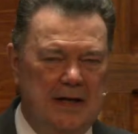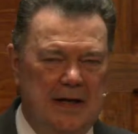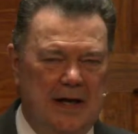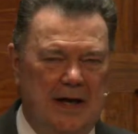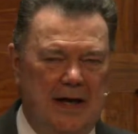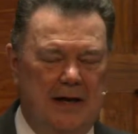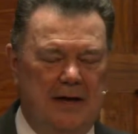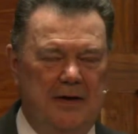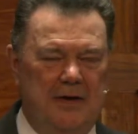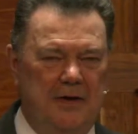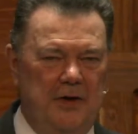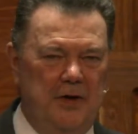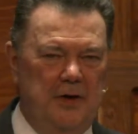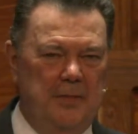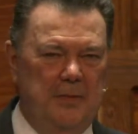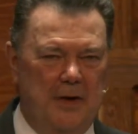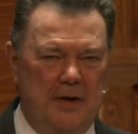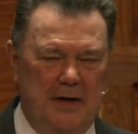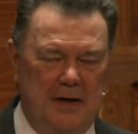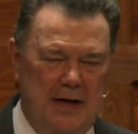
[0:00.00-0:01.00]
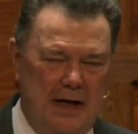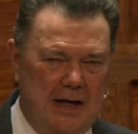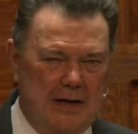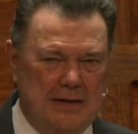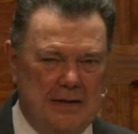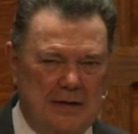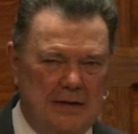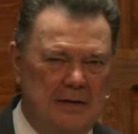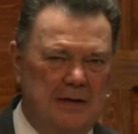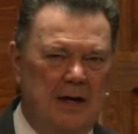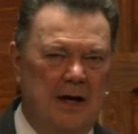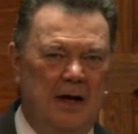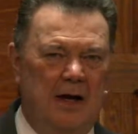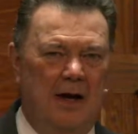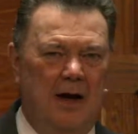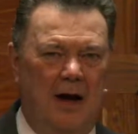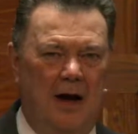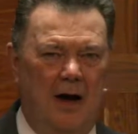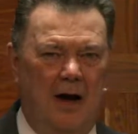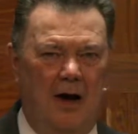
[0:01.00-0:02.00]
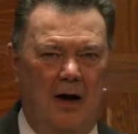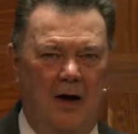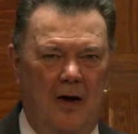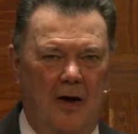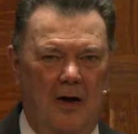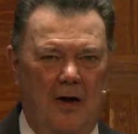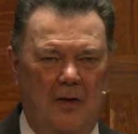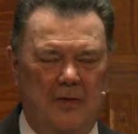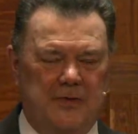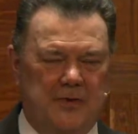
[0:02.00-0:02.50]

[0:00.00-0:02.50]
in whom are hidden all